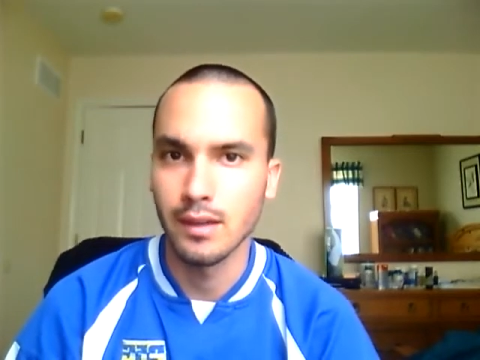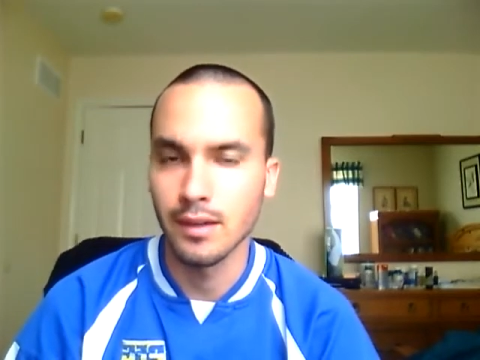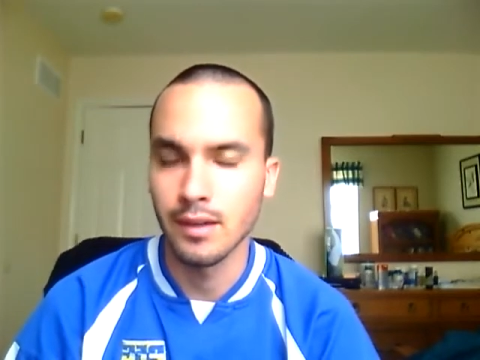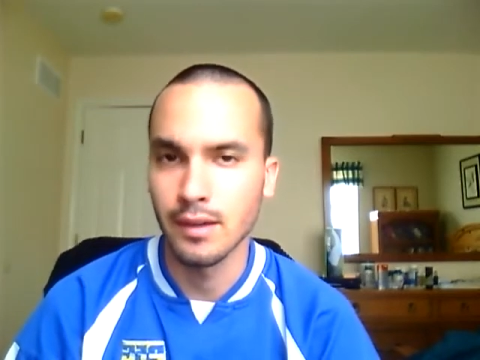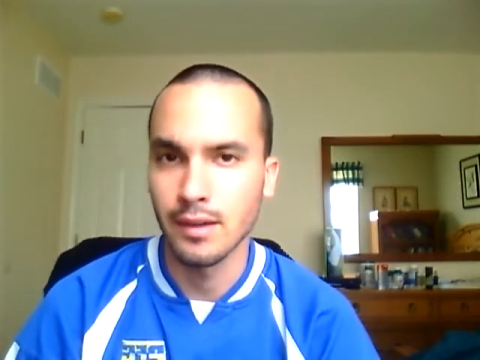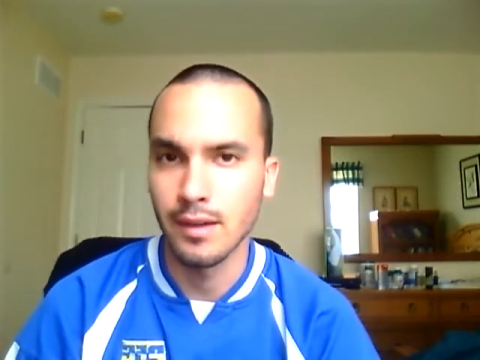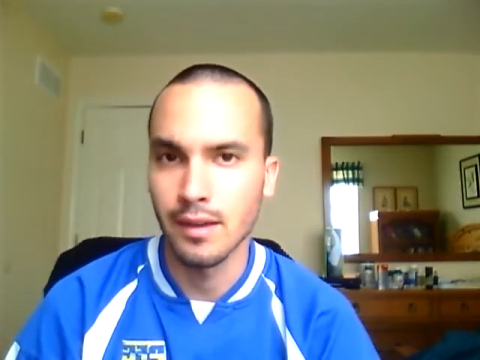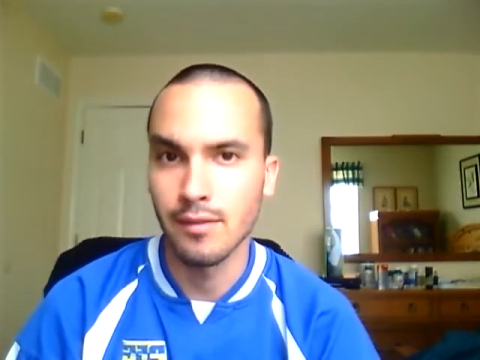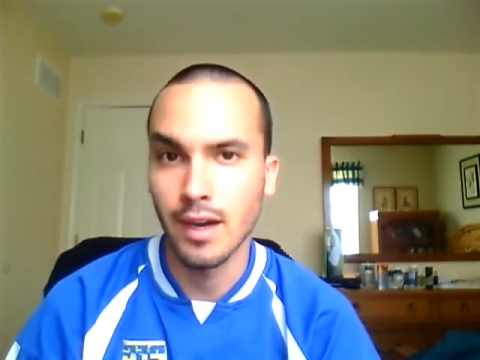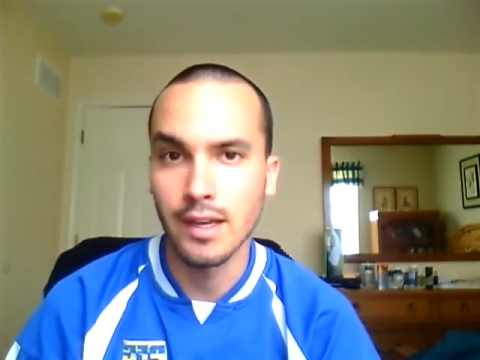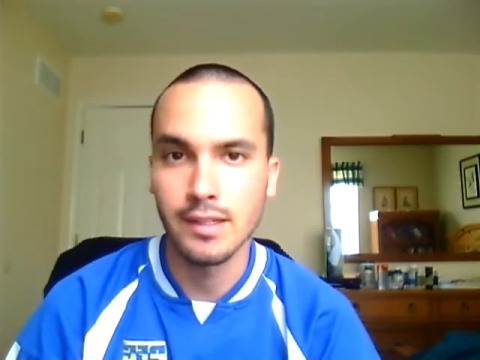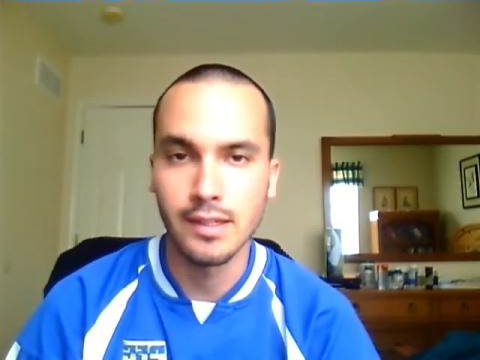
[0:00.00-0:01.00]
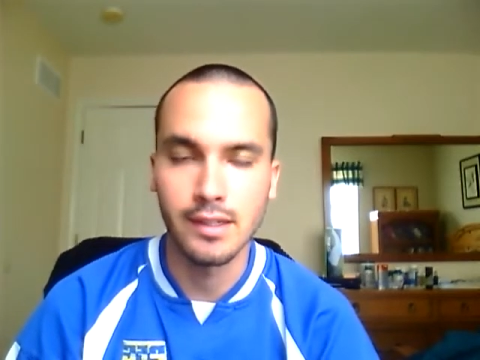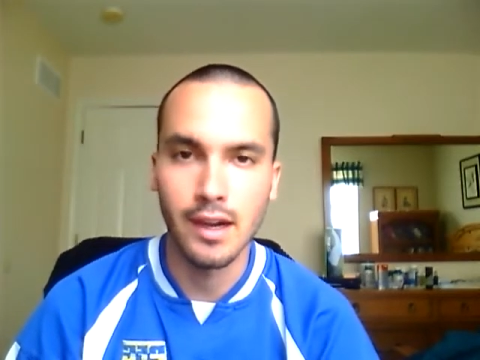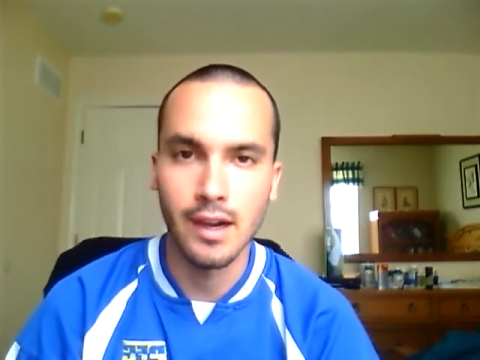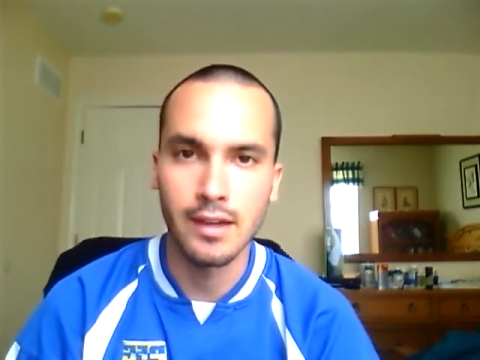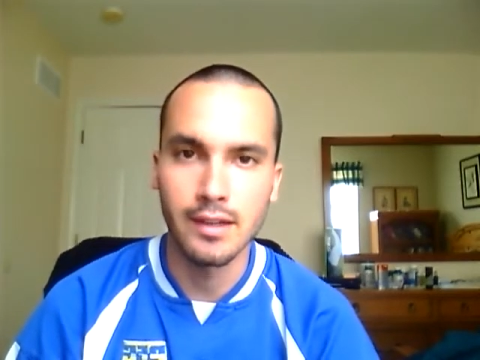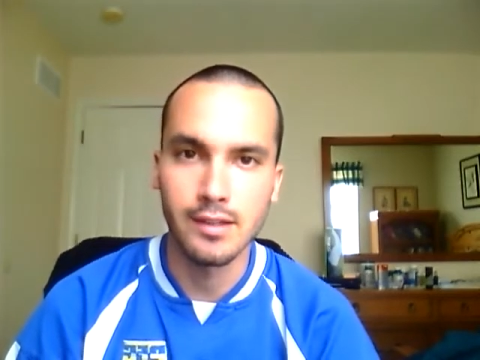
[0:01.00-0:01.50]
advice and
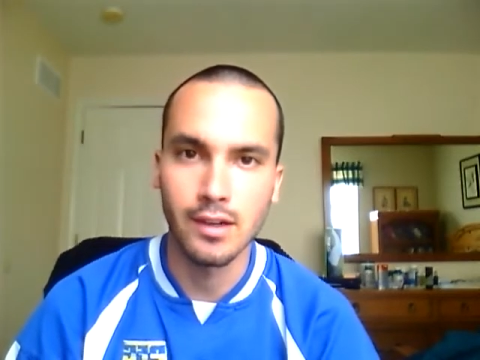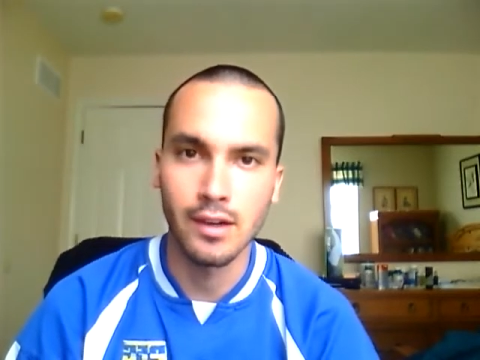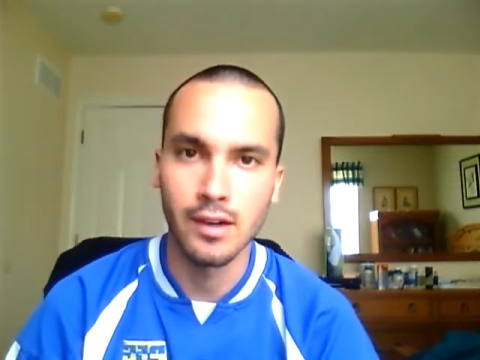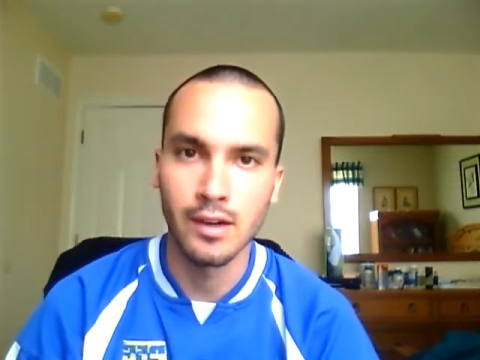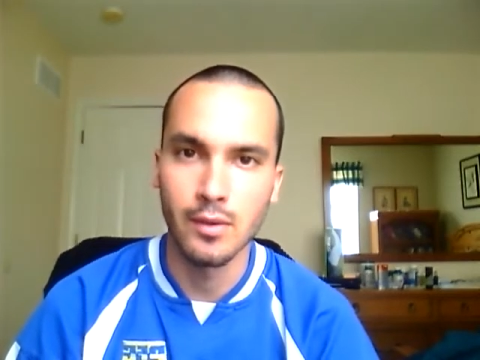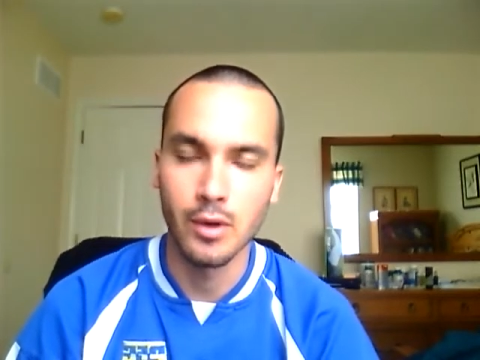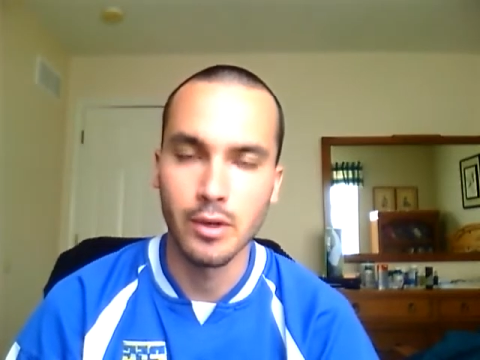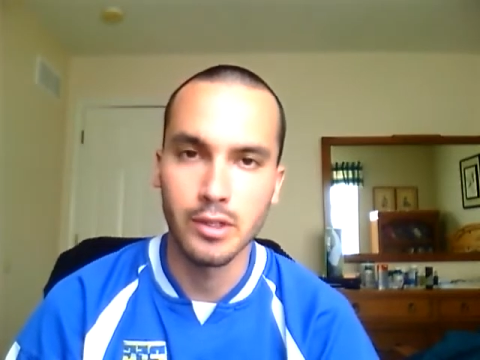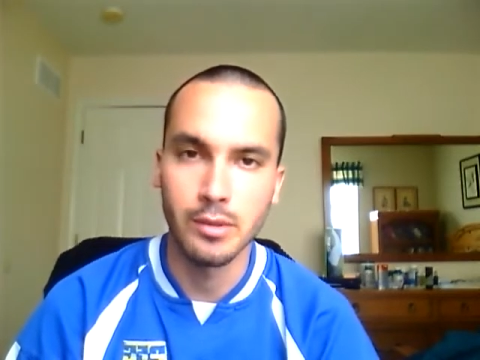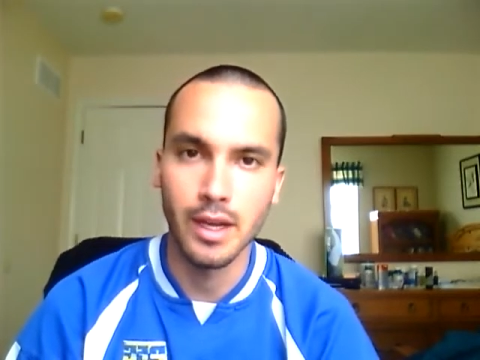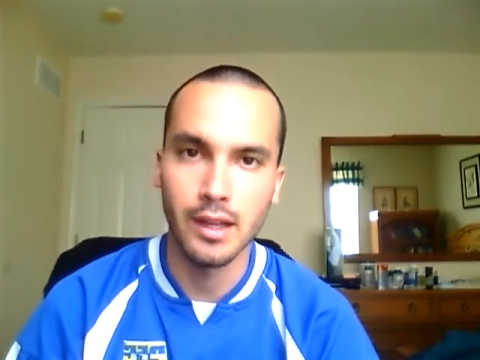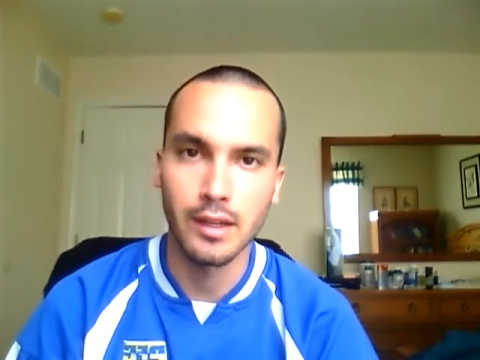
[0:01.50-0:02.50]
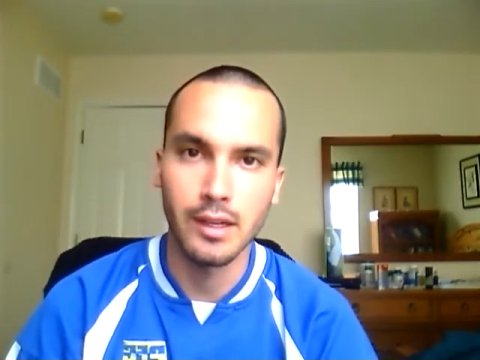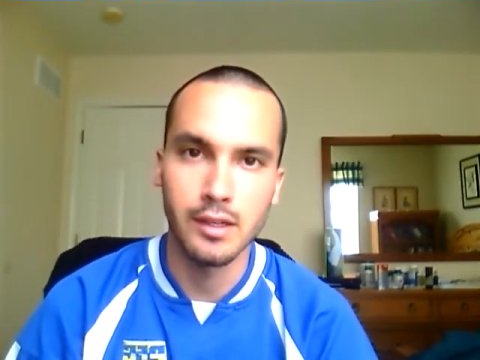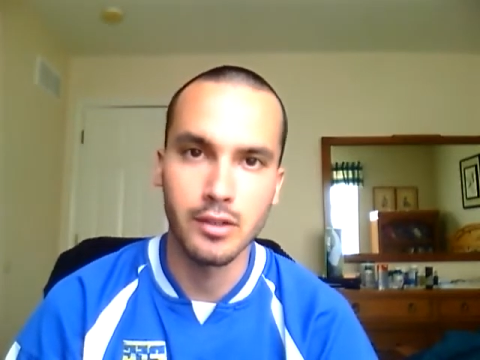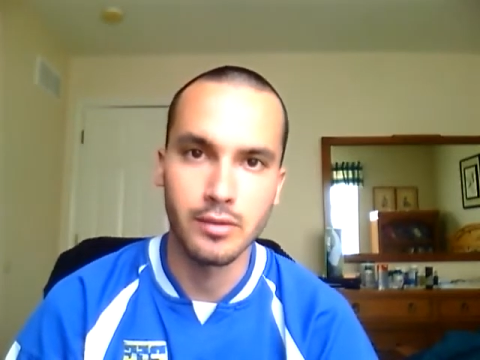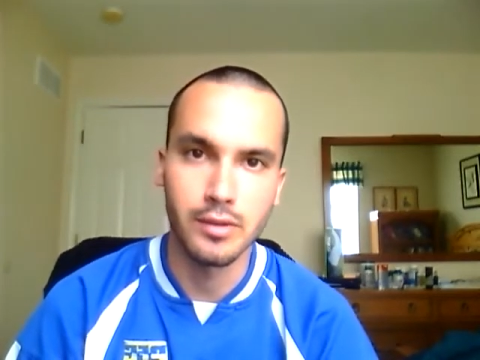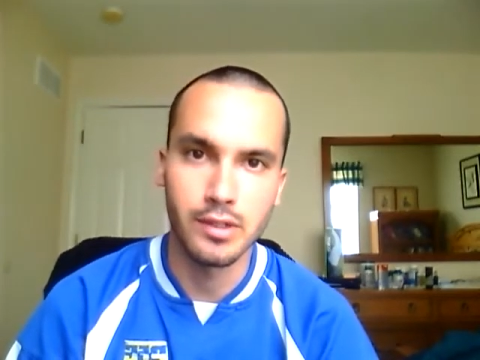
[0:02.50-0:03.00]
guidance on where you should be
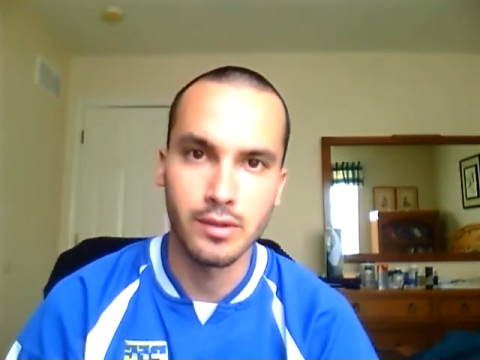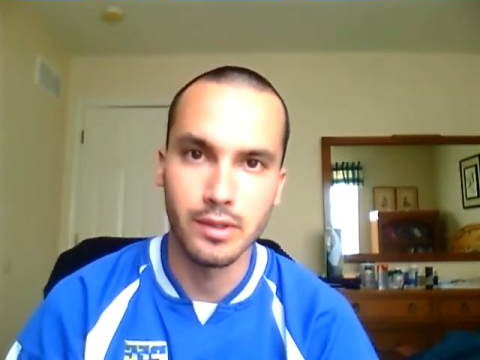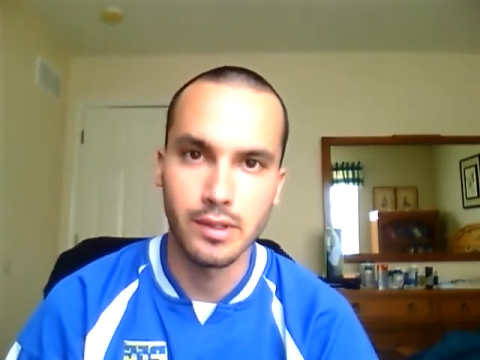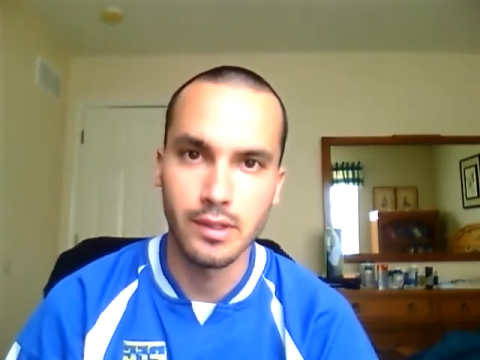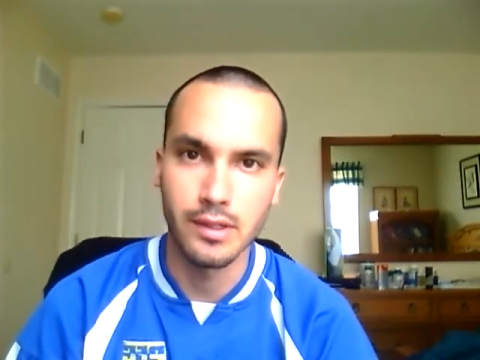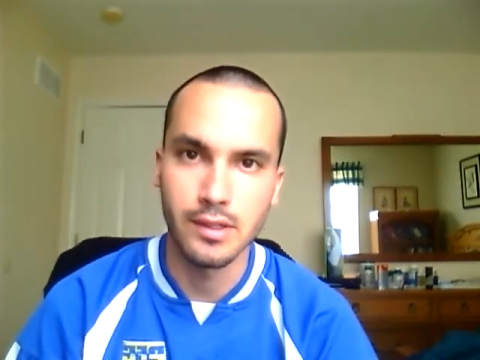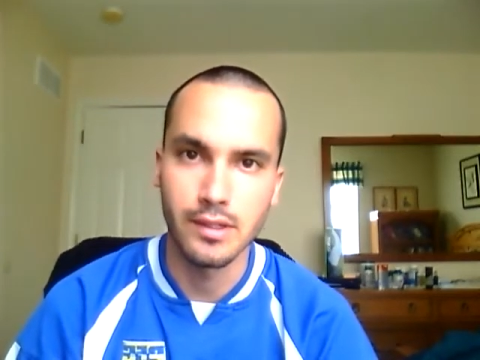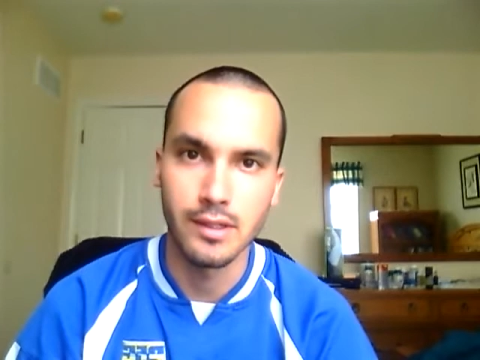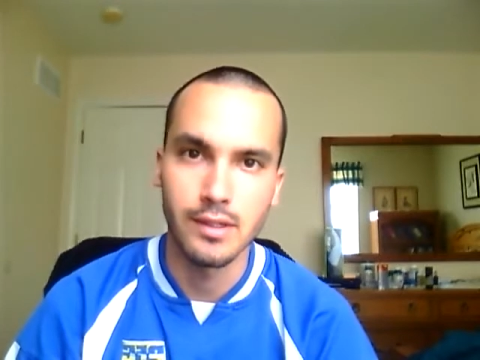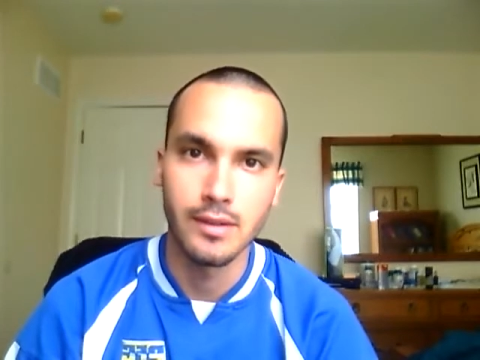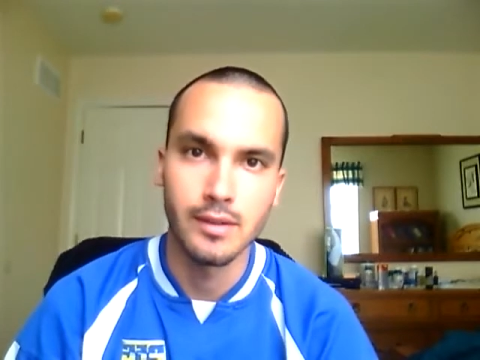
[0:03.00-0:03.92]
allocating your resources